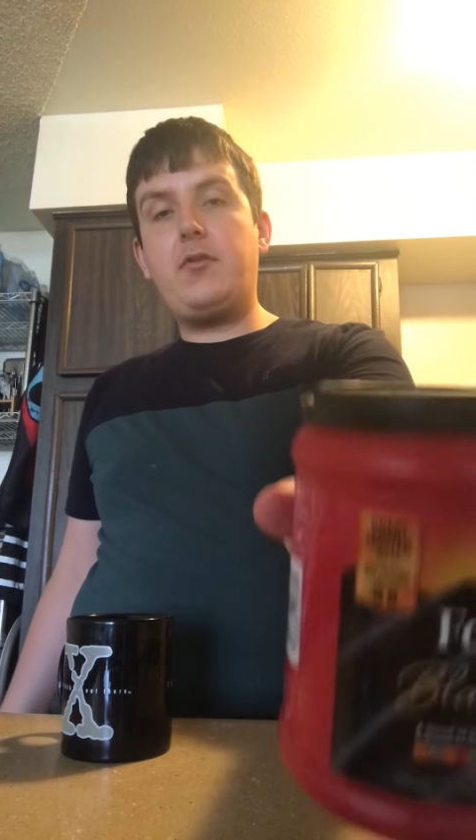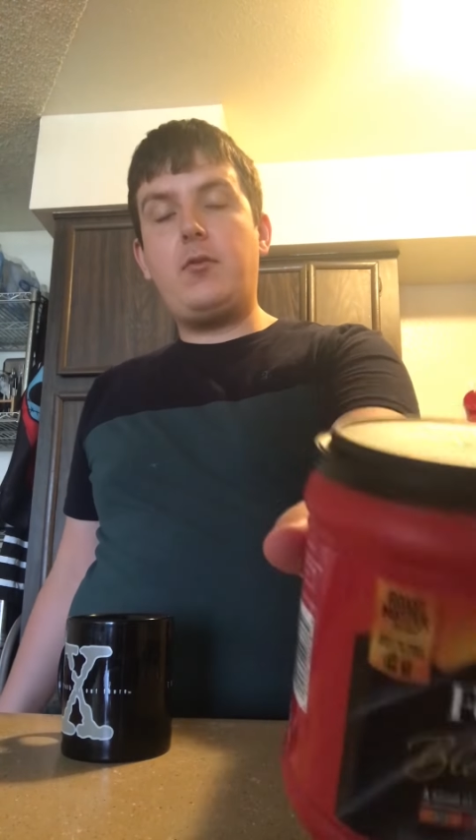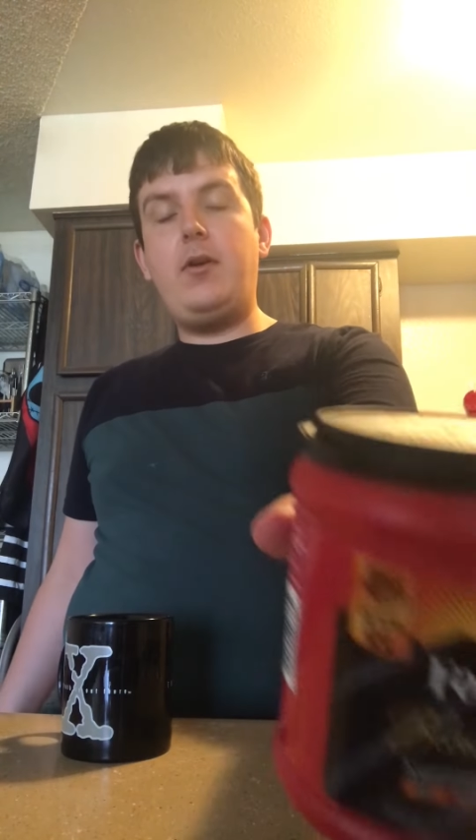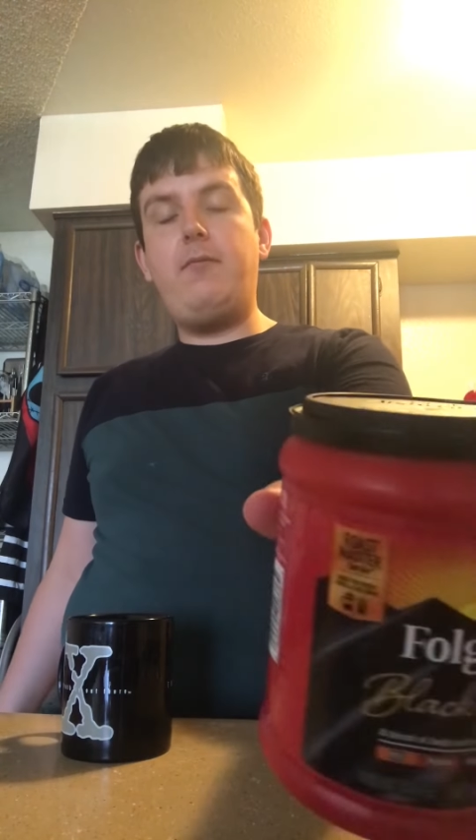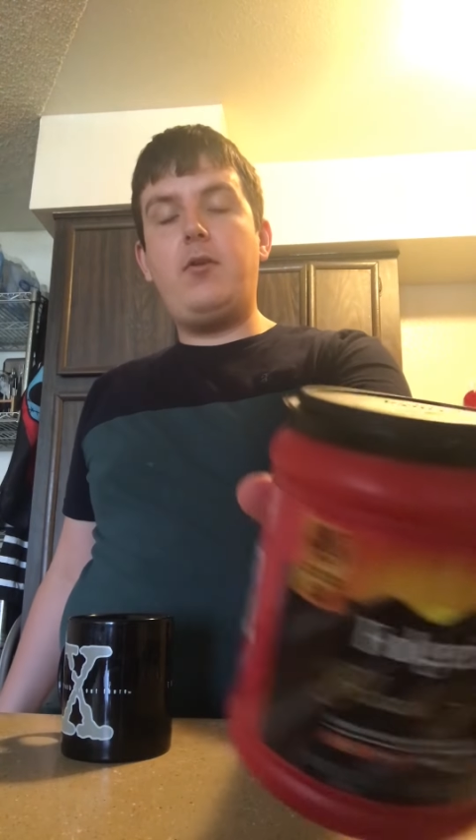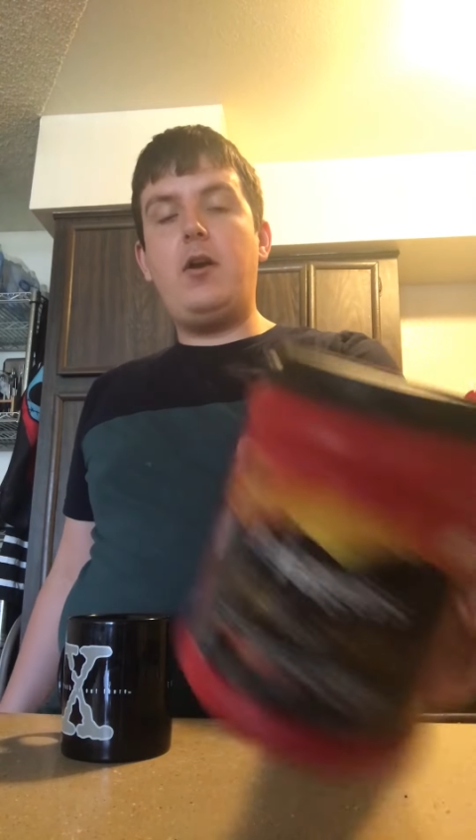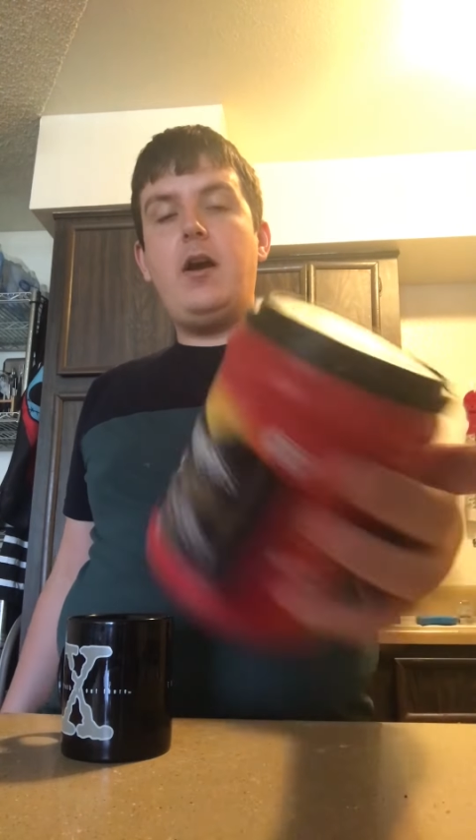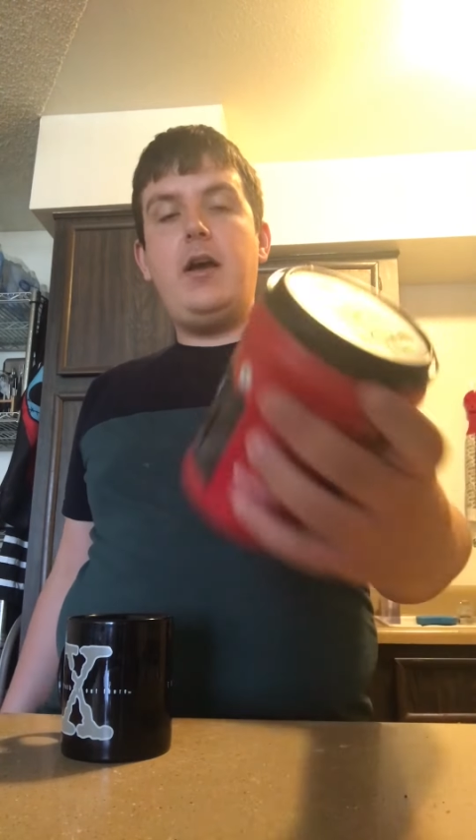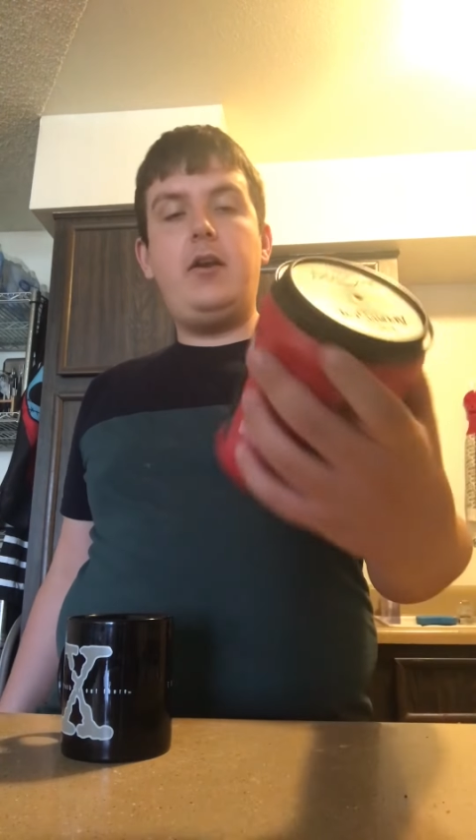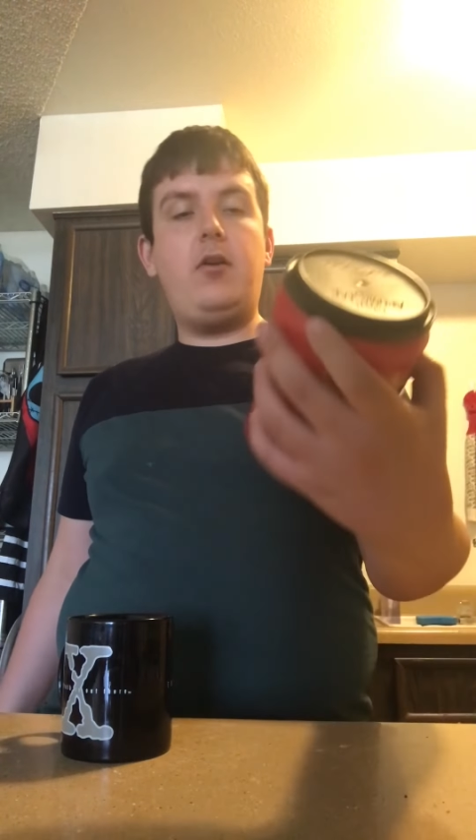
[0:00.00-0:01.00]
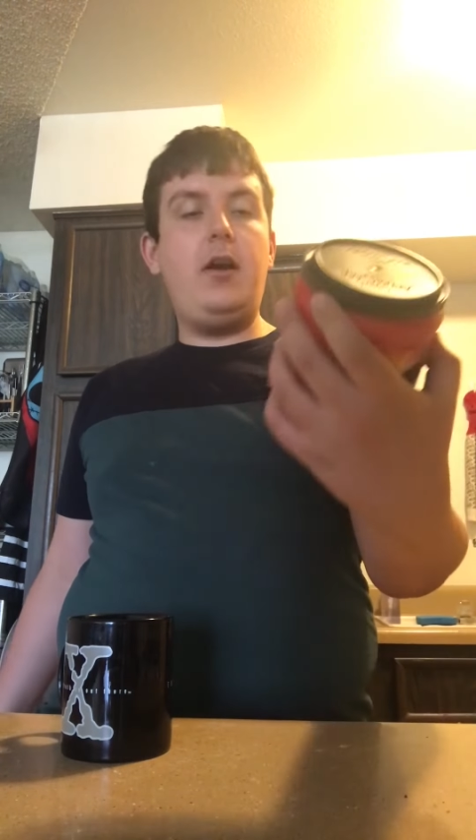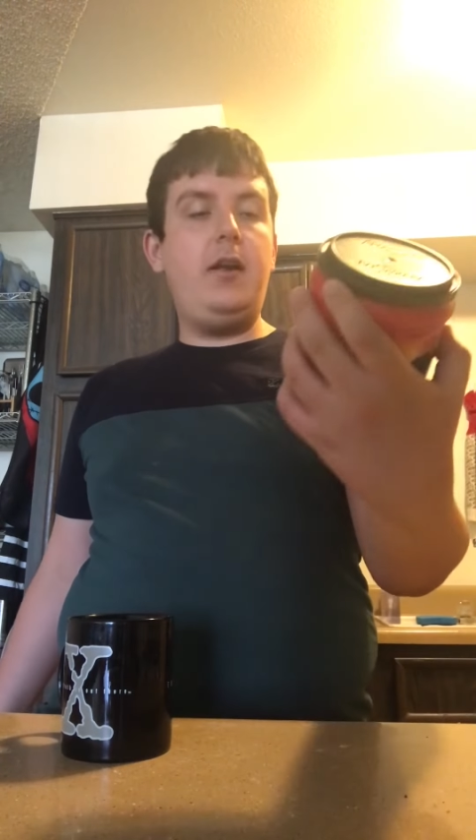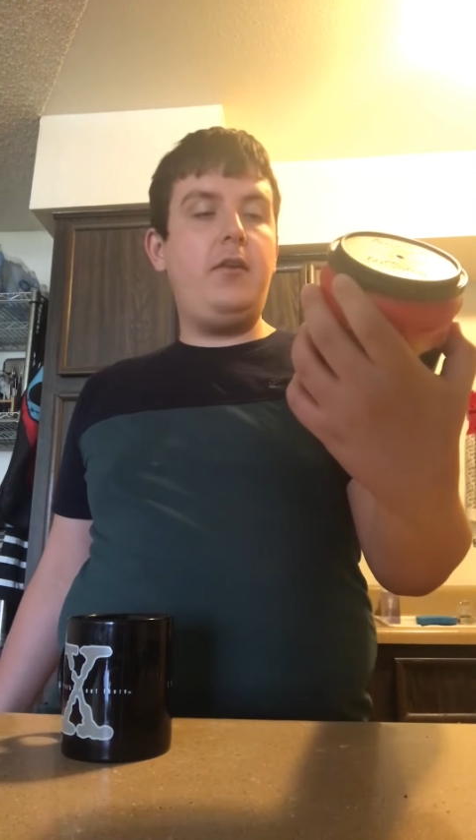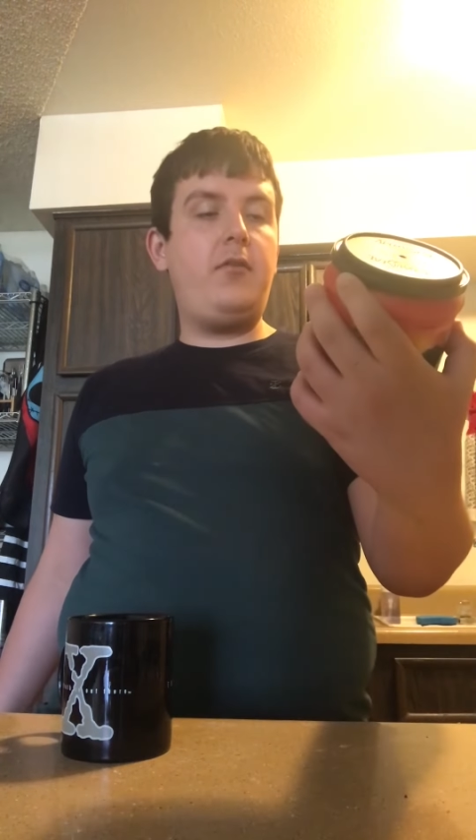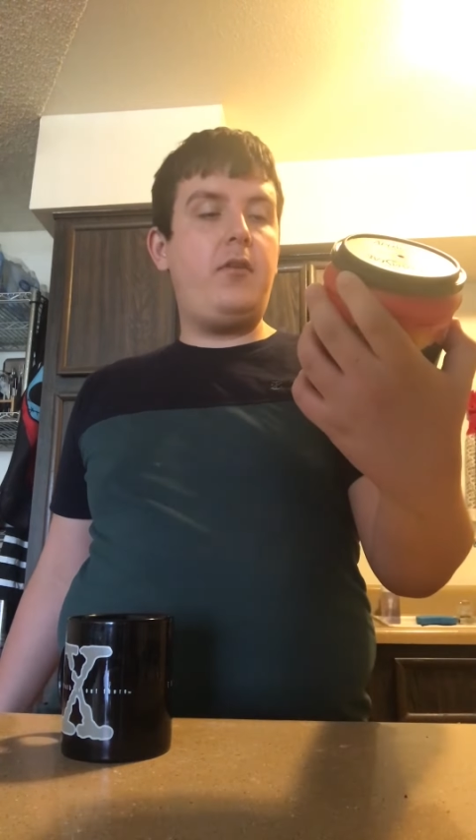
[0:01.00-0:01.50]
great for hot or
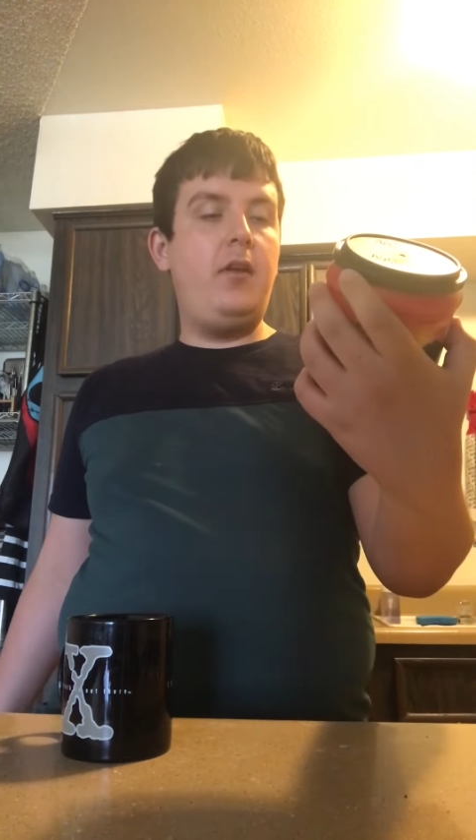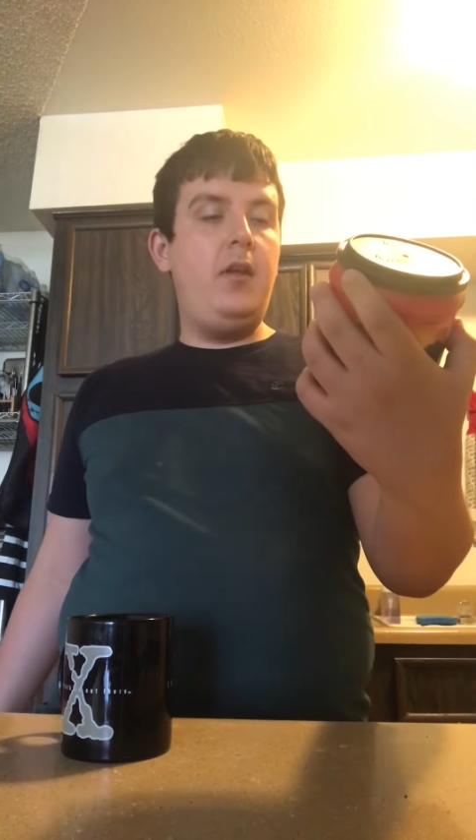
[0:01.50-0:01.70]
iced.